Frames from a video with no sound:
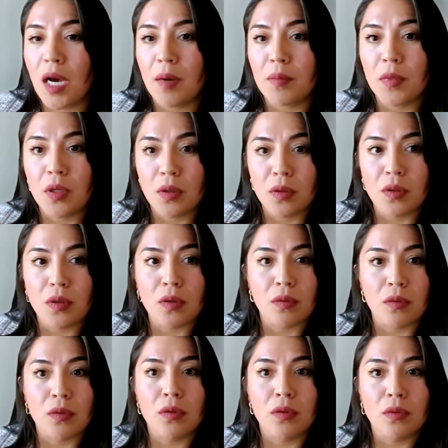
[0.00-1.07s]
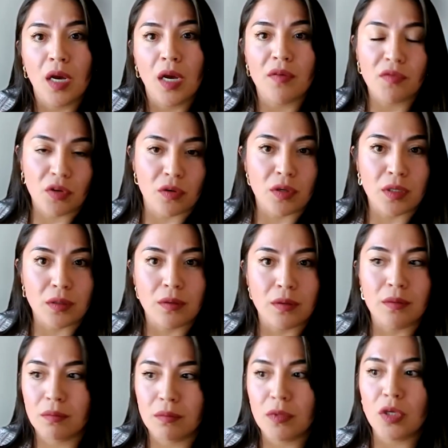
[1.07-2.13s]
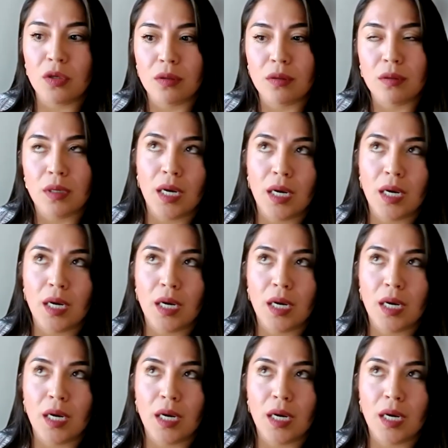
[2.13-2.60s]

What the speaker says: you have your